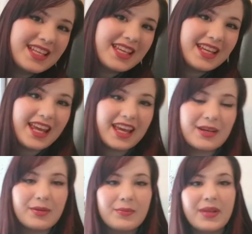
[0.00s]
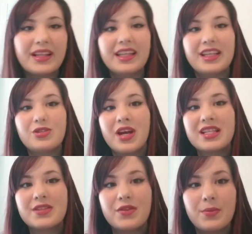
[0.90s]
an Annabelle
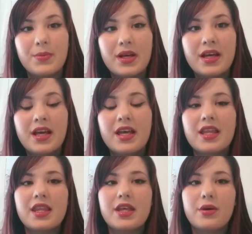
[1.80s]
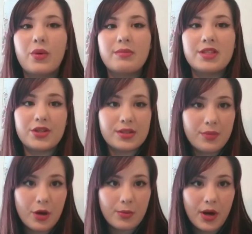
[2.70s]
dress from the web series
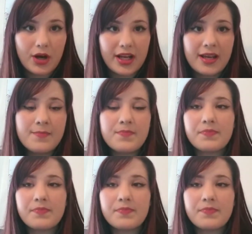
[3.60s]
Po Party,